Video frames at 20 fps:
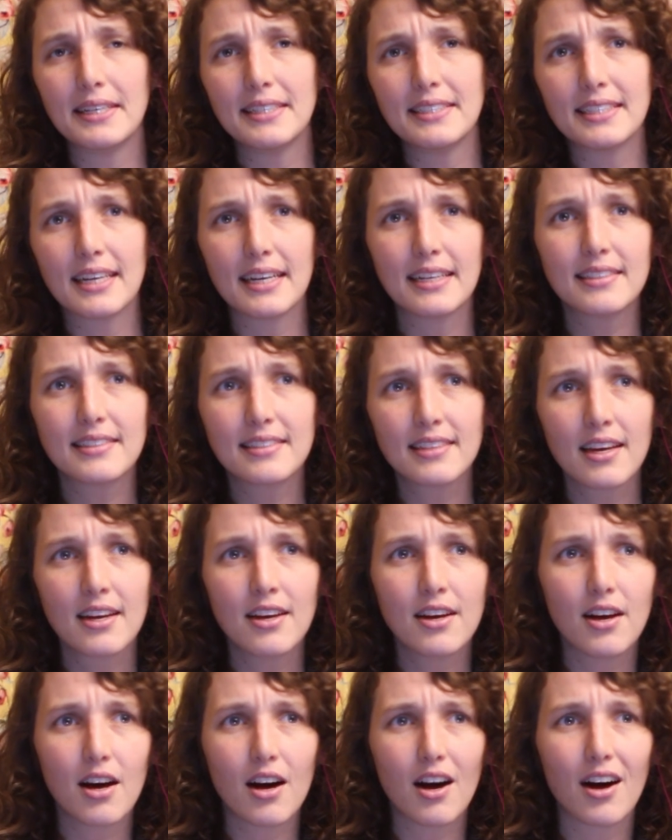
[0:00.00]
He says
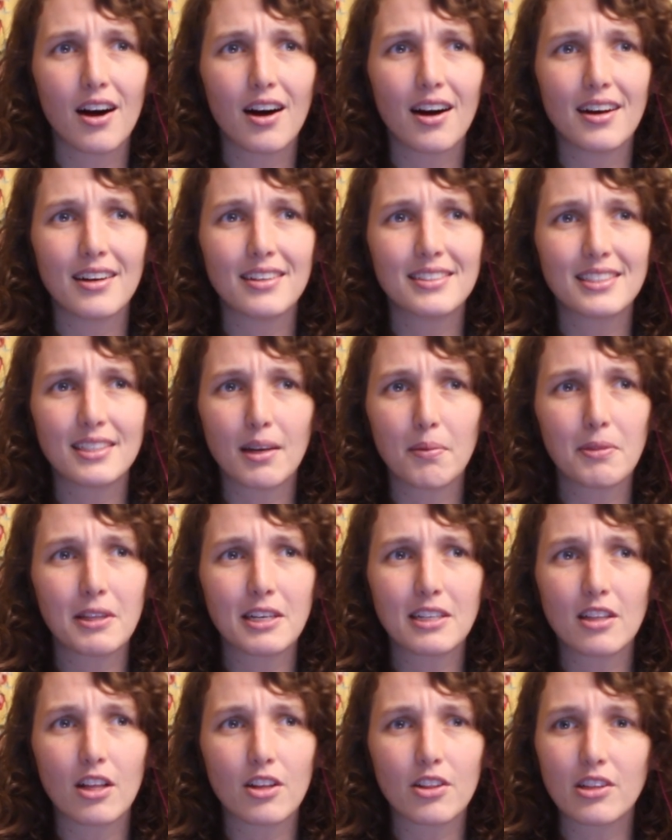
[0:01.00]

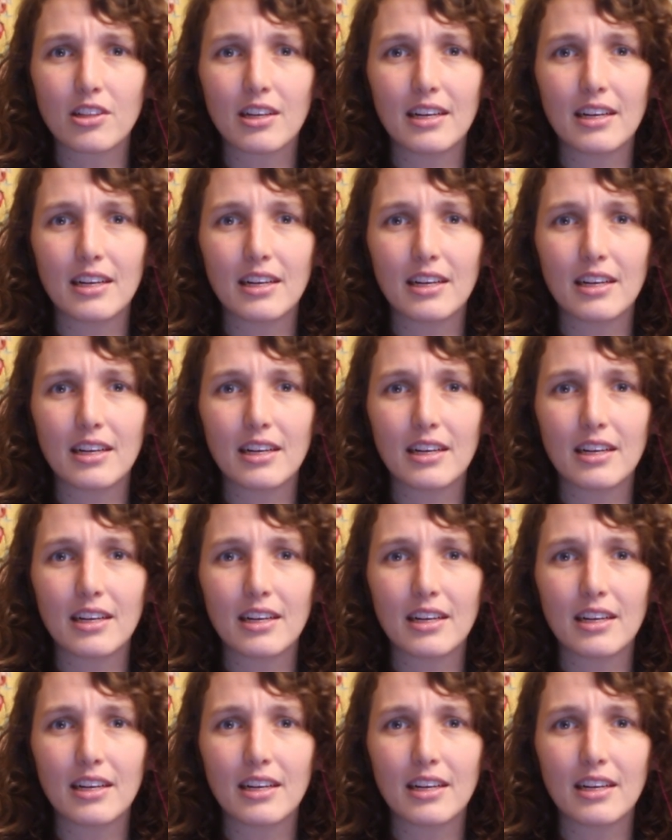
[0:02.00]
something along the